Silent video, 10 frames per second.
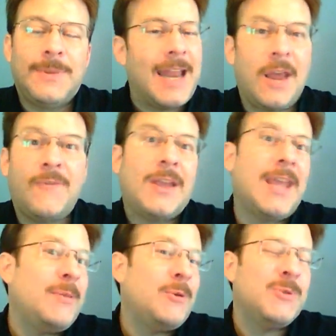But then I found
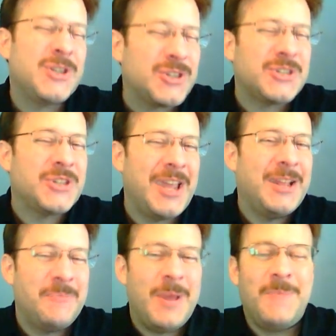a game that was just a
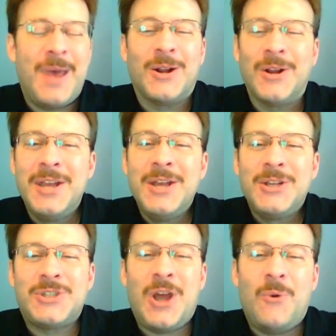slight bit better.
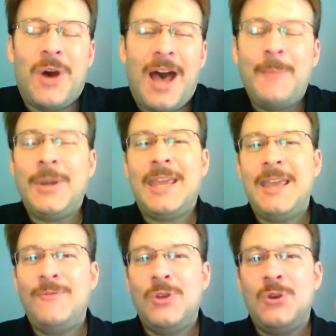So I'm going to
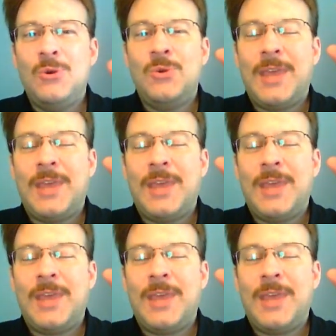give you